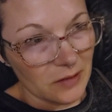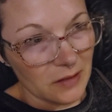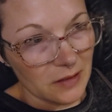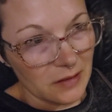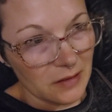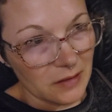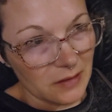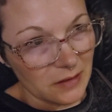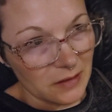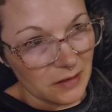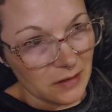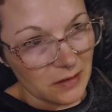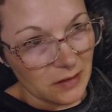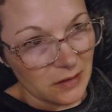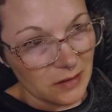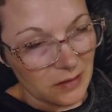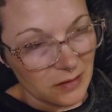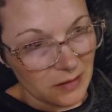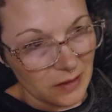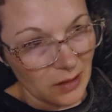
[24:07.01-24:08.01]
because
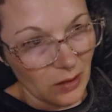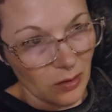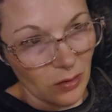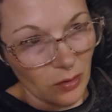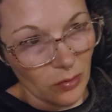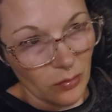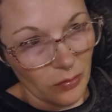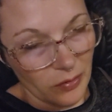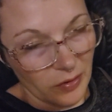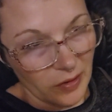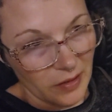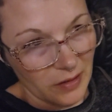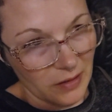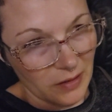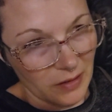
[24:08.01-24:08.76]
it's like a whole thing.